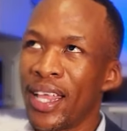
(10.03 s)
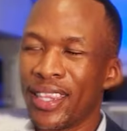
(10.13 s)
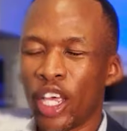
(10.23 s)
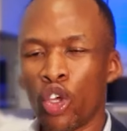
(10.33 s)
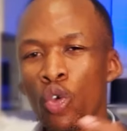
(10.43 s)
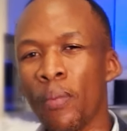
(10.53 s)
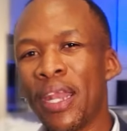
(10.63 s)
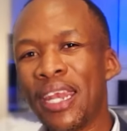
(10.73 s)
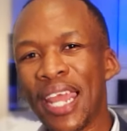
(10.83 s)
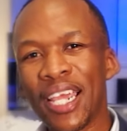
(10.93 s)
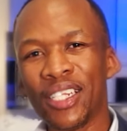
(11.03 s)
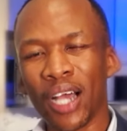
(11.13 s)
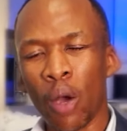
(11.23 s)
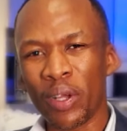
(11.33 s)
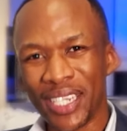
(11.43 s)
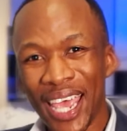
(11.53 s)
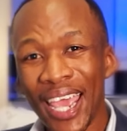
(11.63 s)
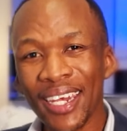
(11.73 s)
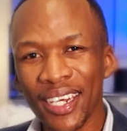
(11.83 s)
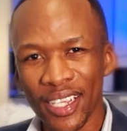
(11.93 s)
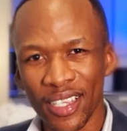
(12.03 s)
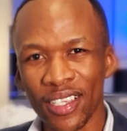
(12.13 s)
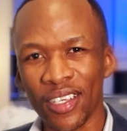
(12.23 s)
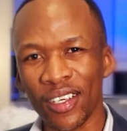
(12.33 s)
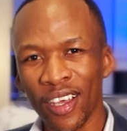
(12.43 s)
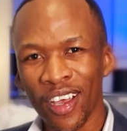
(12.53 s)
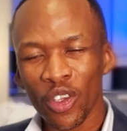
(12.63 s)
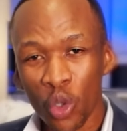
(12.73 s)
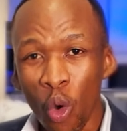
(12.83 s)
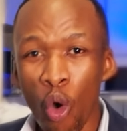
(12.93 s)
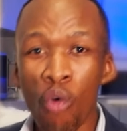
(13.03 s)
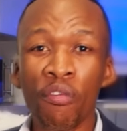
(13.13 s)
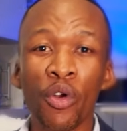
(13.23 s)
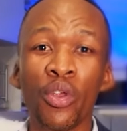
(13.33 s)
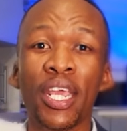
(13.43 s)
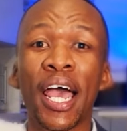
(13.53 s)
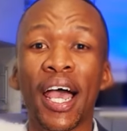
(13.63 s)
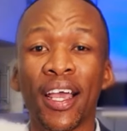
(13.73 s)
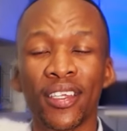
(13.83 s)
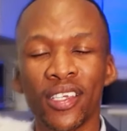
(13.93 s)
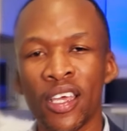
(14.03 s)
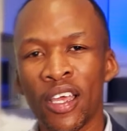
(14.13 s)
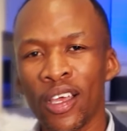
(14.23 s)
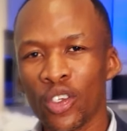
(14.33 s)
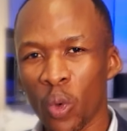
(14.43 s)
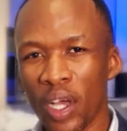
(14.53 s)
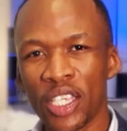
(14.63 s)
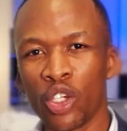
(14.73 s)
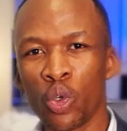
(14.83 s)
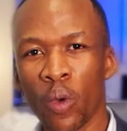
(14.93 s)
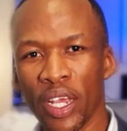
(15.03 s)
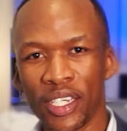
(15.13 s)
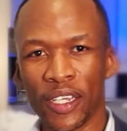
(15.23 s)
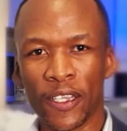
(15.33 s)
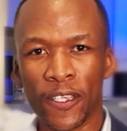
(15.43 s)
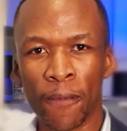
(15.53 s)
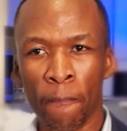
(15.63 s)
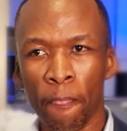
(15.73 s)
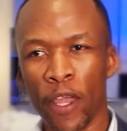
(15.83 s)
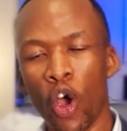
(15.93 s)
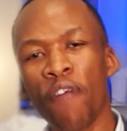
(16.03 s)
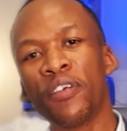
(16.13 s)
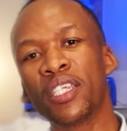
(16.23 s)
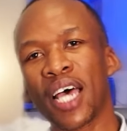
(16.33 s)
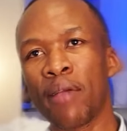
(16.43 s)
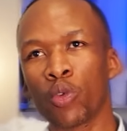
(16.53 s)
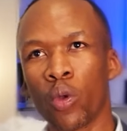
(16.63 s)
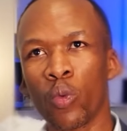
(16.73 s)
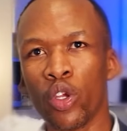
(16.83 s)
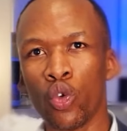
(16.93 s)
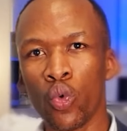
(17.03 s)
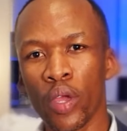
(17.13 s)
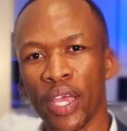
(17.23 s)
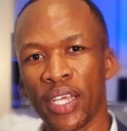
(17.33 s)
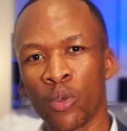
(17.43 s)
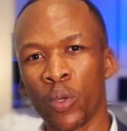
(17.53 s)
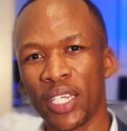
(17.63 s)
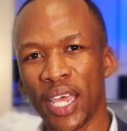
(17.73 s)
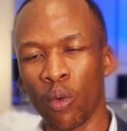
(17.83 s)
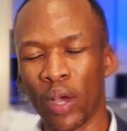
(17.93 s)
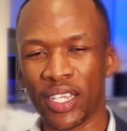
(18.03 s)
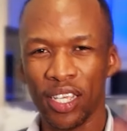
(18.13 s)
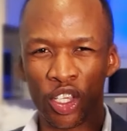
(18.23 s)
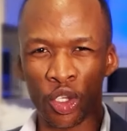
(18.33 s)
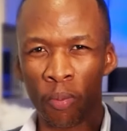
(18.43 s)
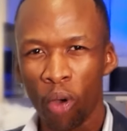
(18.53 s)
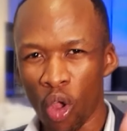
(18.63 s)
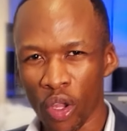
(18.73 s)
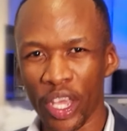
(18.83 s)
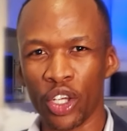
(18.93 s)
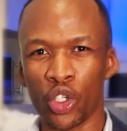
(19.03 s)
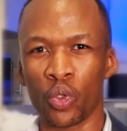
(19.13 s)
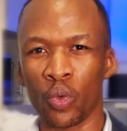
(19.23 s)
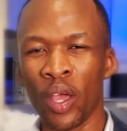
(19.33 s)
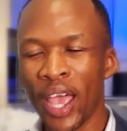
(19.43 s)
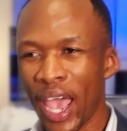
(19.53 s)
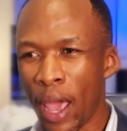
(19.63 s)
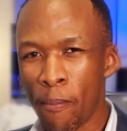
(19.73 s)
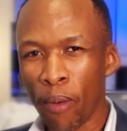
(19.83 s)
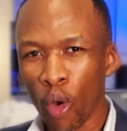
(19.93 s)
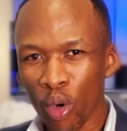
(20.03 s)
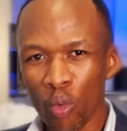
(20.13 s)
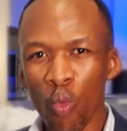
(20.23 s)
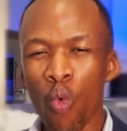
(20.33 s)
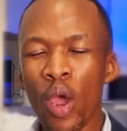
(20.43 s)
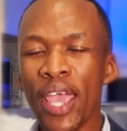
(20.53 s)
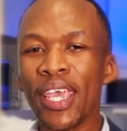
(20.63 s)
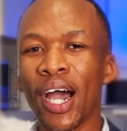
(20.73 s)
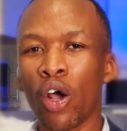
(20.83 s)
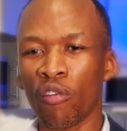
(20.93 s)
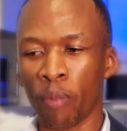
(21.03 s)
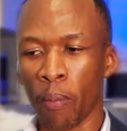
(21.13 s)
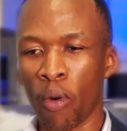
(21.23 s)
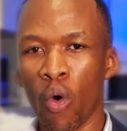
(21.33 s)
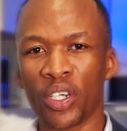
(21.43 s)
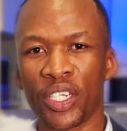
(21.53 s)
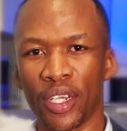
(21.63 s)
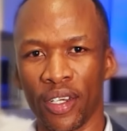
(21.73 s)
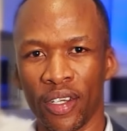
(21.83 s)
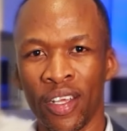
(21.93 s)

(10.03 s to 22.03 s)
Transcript: the human nature, our tendency to overreact to our situations. Oftentimes what we do is we take what is a small issue and blow it way out of proportion